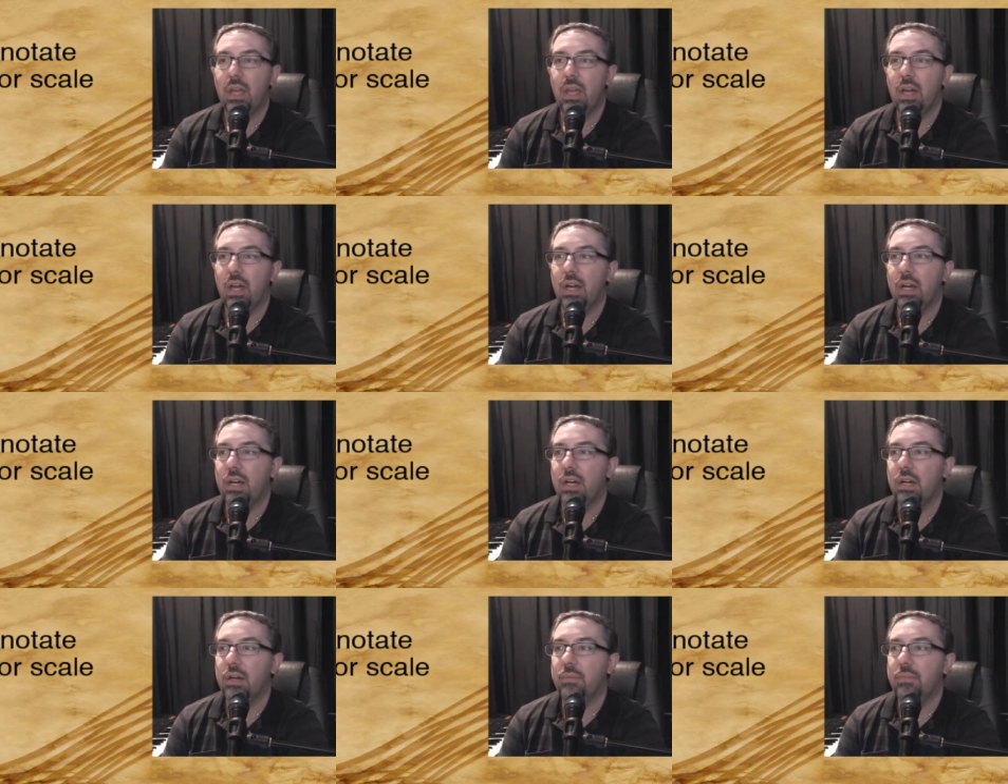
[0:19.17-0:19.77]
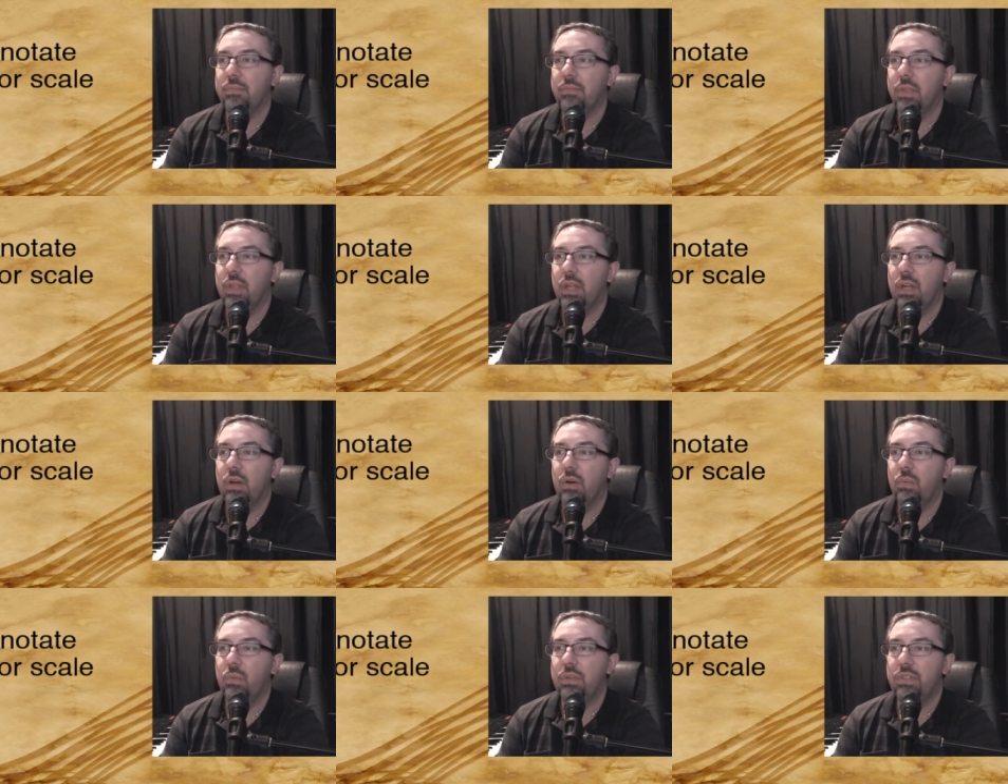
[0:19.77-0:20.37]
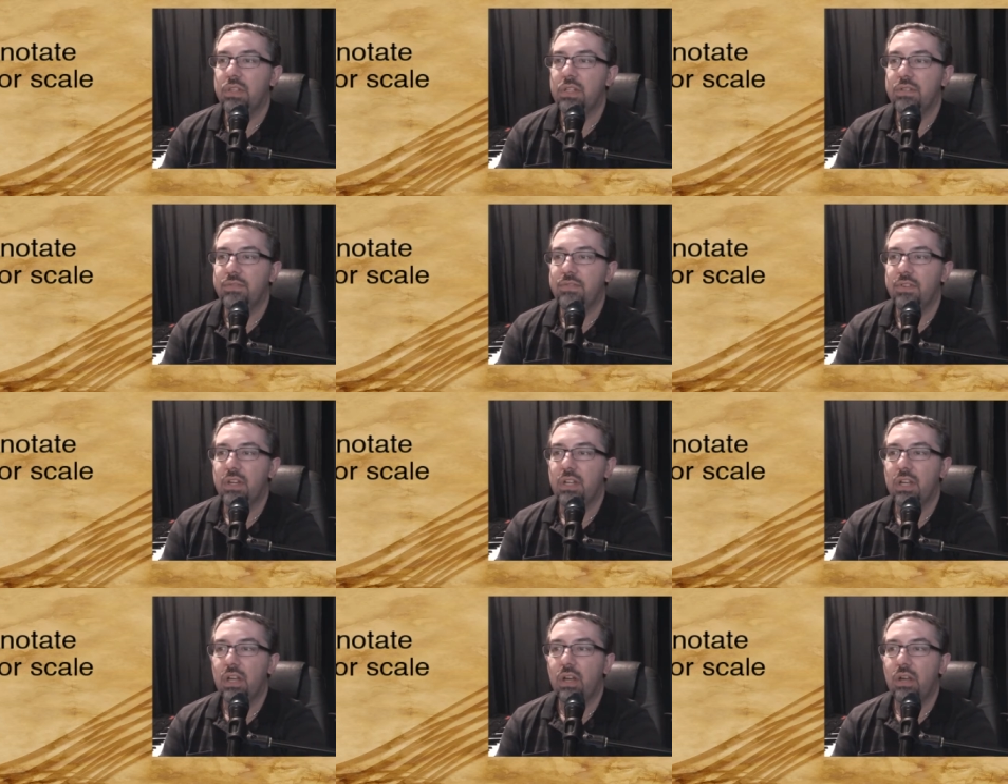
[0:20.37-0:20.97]
Um, with this
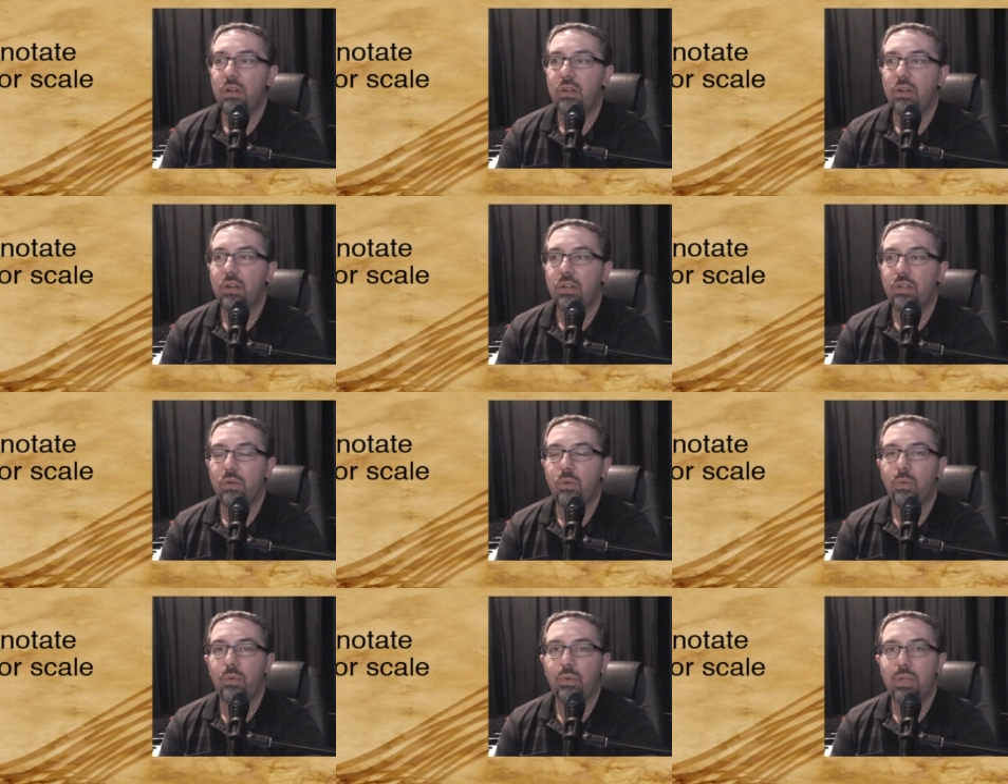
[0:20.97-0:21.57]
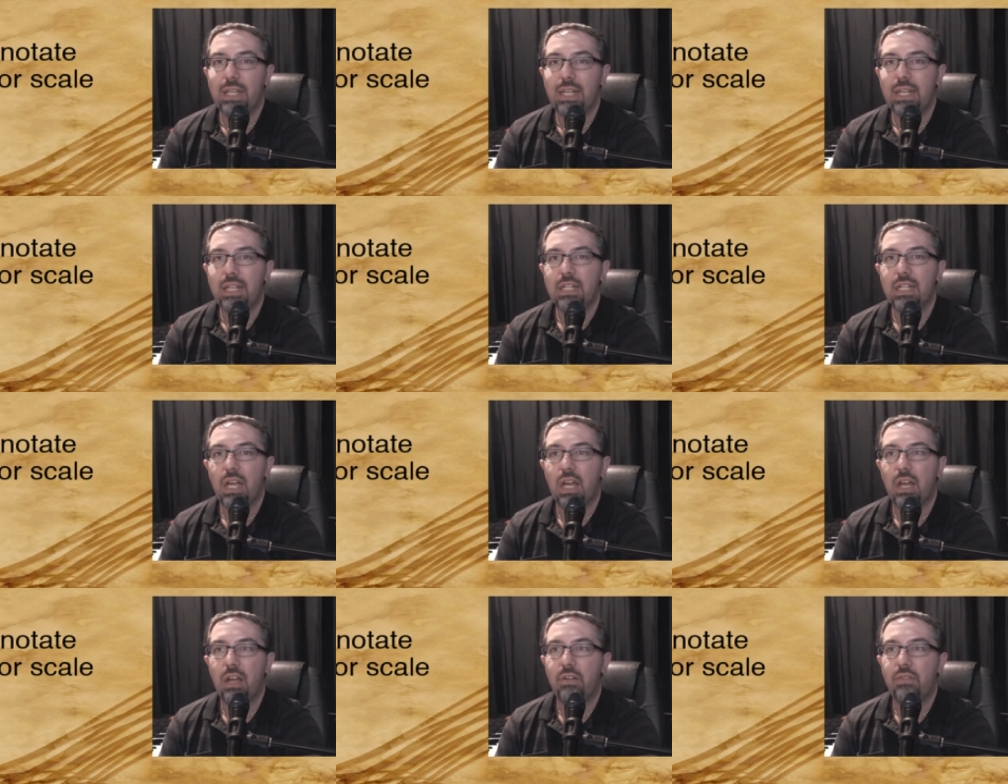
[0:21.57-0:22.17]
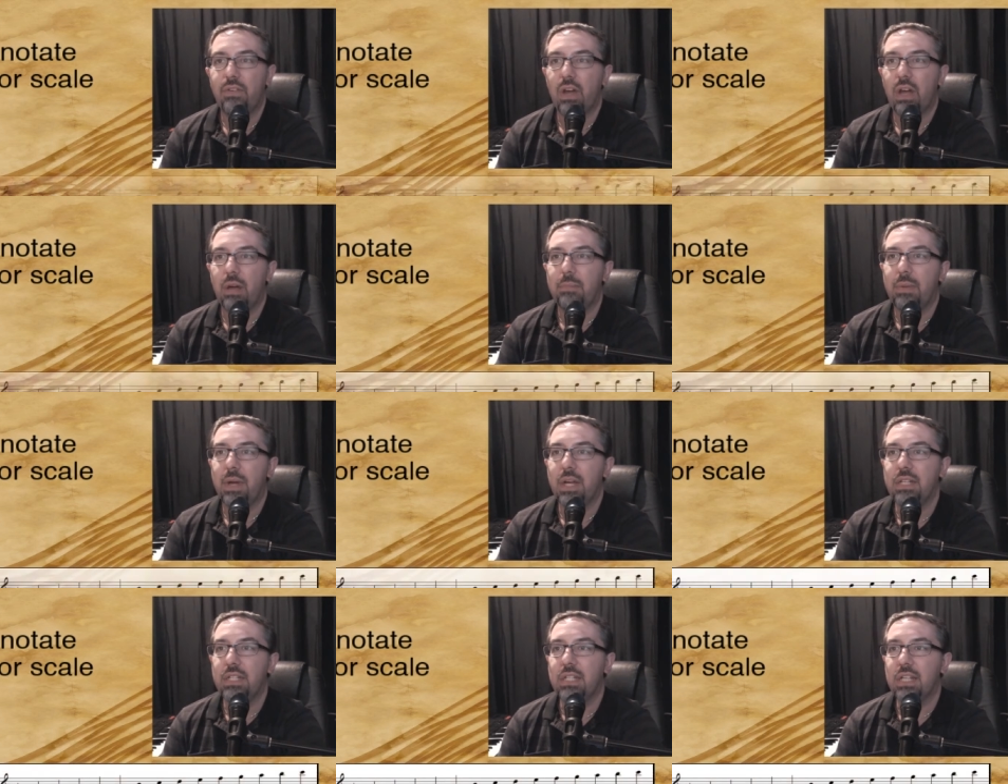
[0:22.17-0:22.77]
video, you'll need to have a
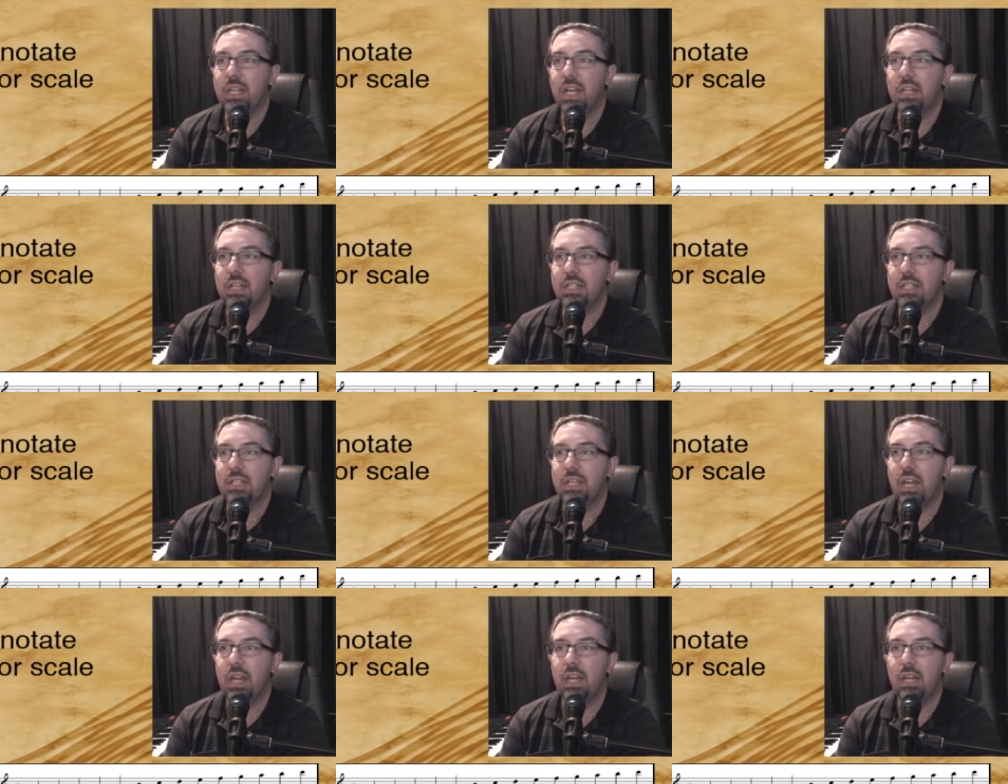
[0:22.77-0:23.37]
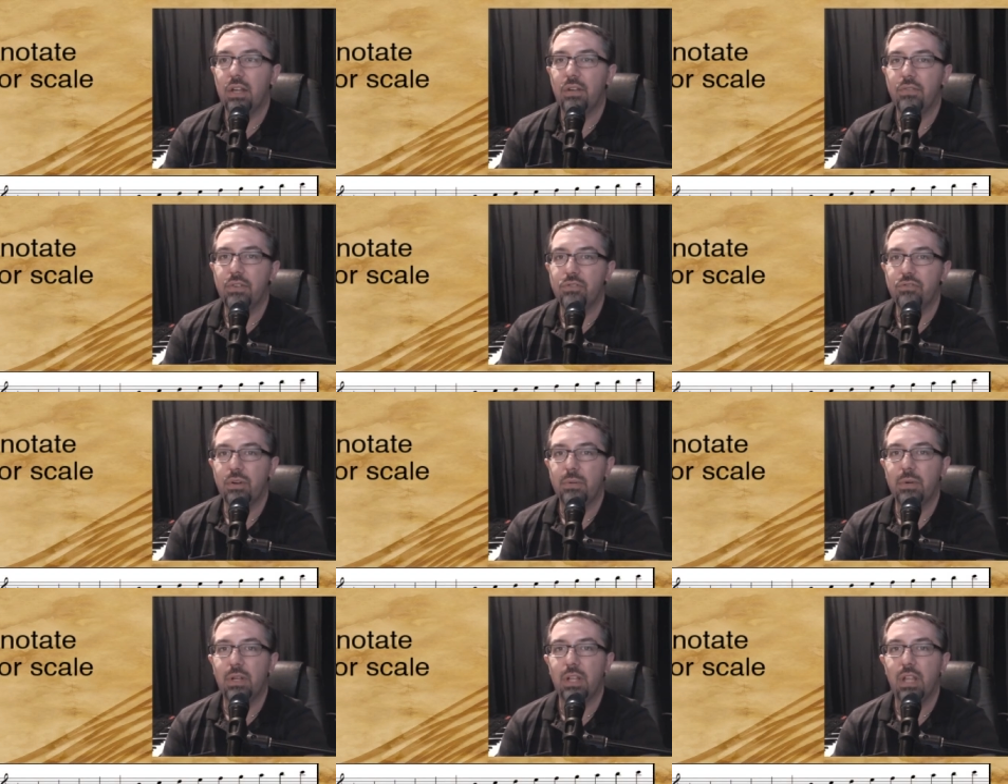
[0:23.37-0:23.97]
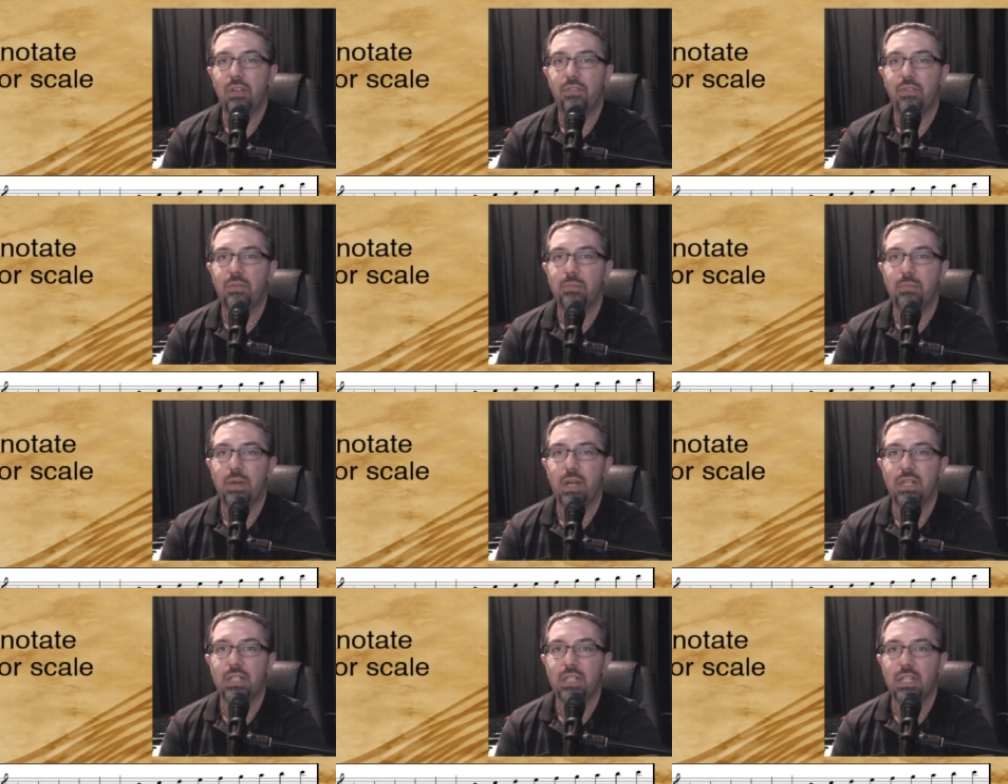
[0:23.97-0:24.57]
basic understanding of your treble clef and
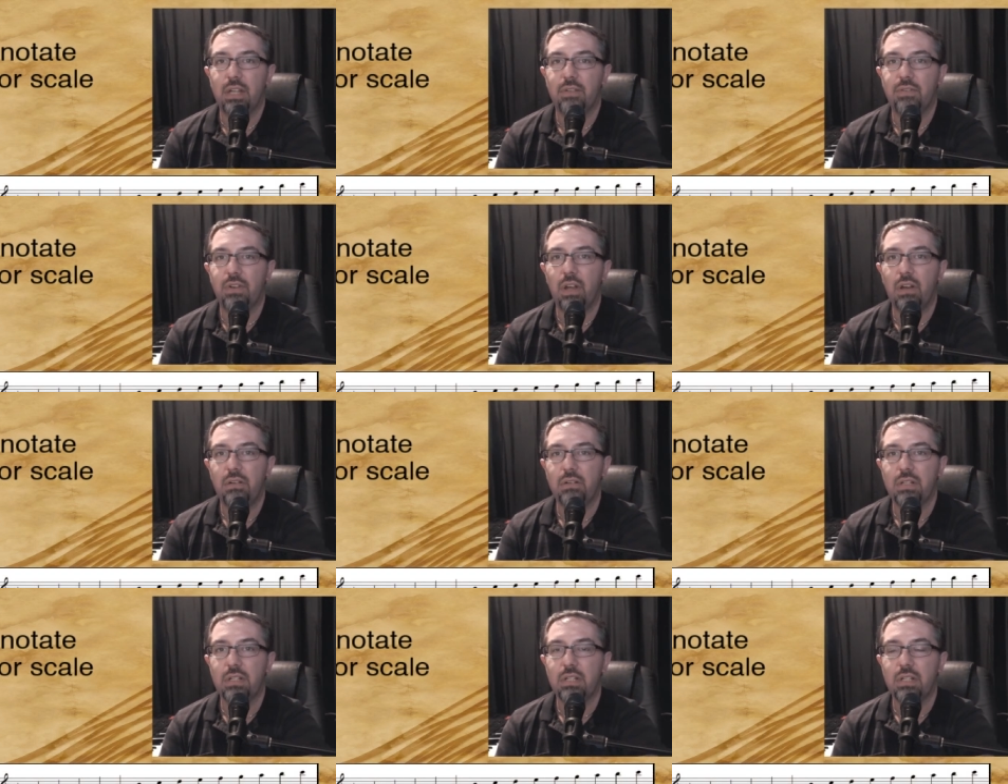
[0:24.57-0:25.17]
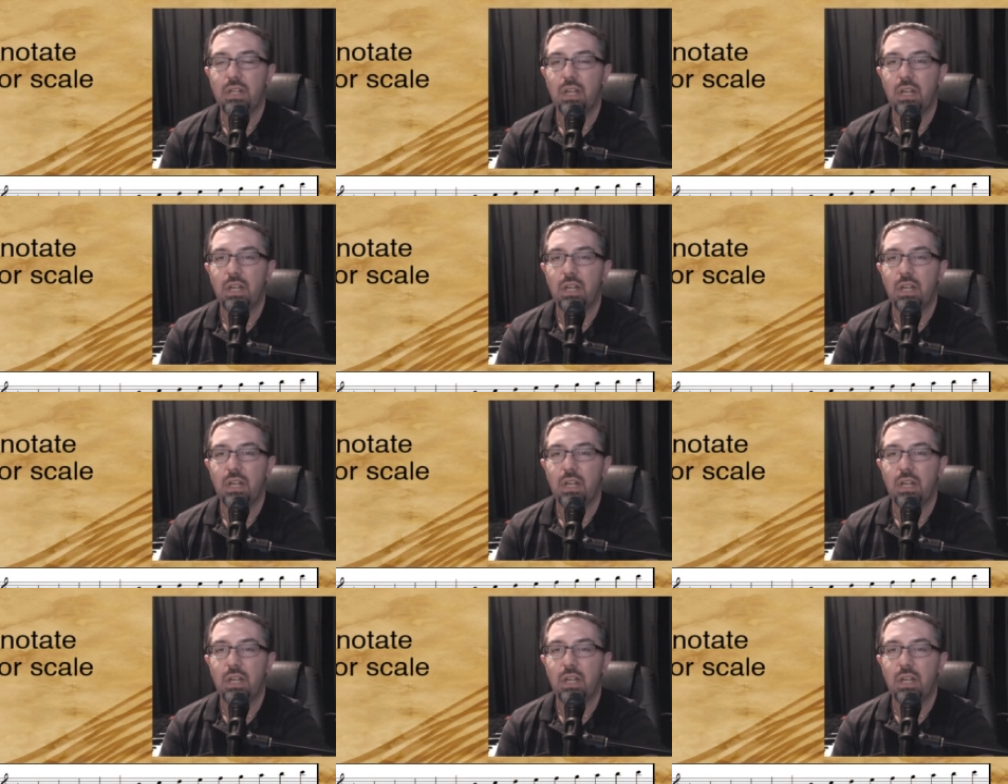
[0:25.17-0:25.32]
bass clef notes.